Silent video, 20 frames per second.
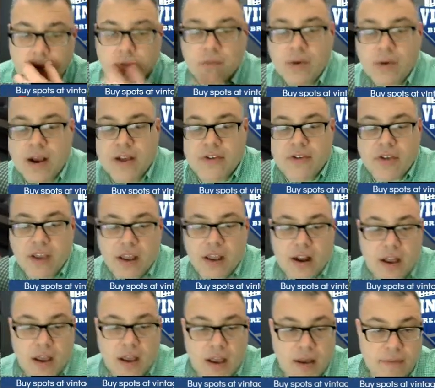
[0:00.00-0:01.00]
Oh, I was
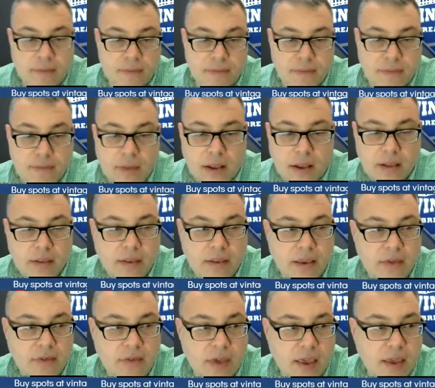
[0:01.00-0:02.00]
watching it uh,
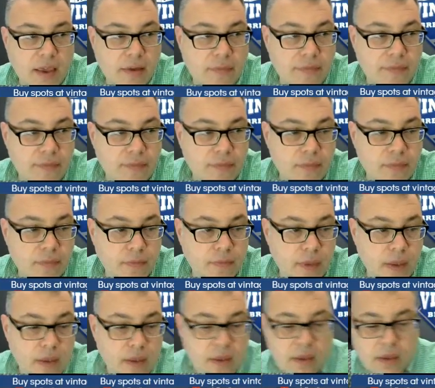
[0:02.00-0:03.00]
on TV.
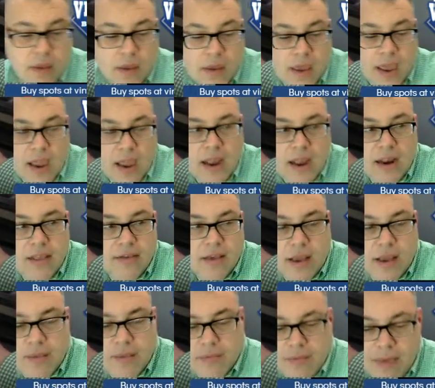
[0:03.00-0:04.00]

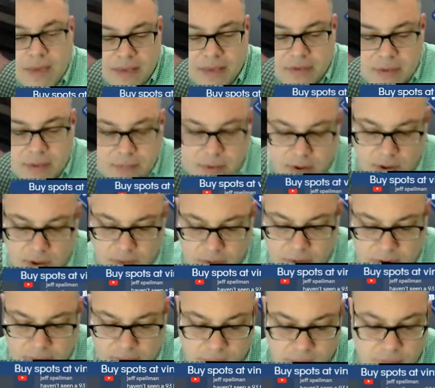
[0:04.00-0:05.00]
80 Topps
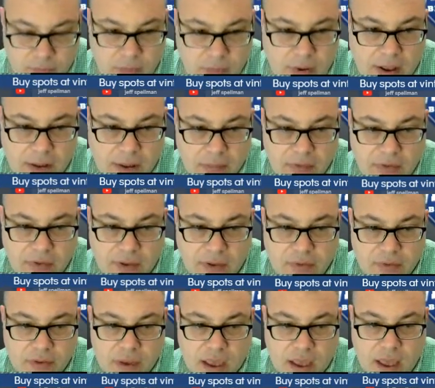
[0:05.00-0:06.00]
basketball. We're going to random
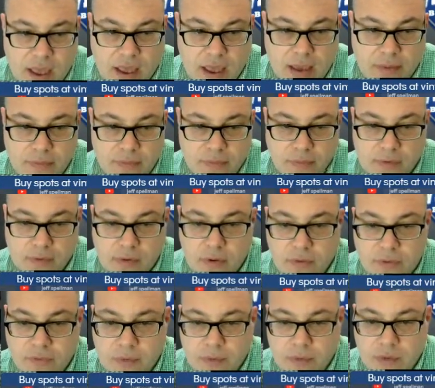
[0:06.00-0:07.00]
seven
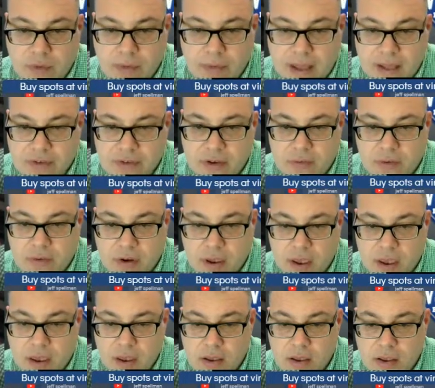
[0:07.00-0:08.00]
times. Going for a Bird
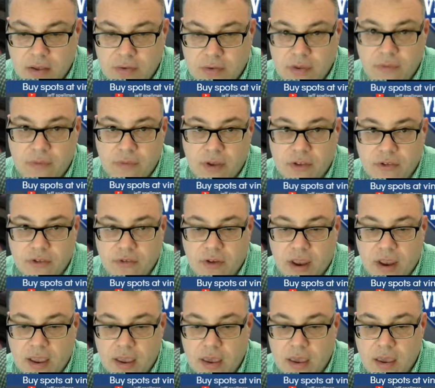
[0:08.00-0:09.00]
Magic rookie. See if we
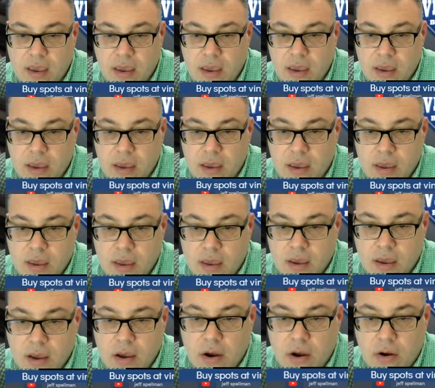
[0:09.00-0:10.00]
can strike
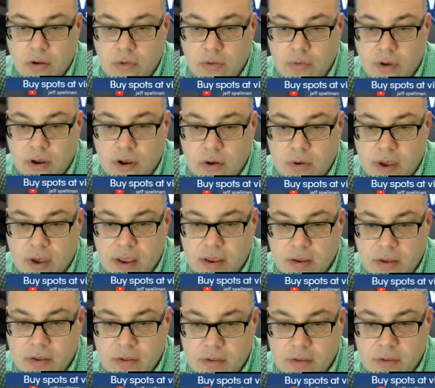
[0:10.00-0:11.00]
gold real
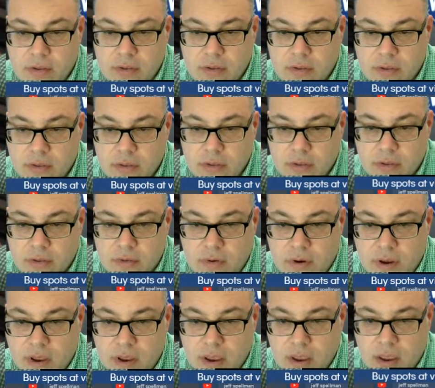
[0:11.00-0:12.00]
quick
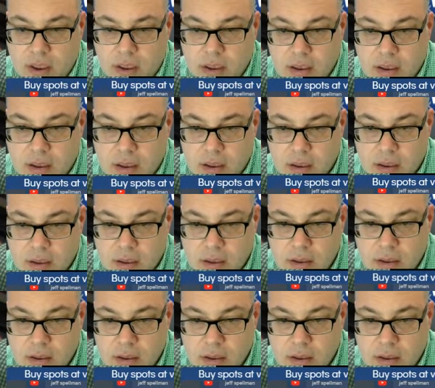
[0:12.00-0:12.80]
three,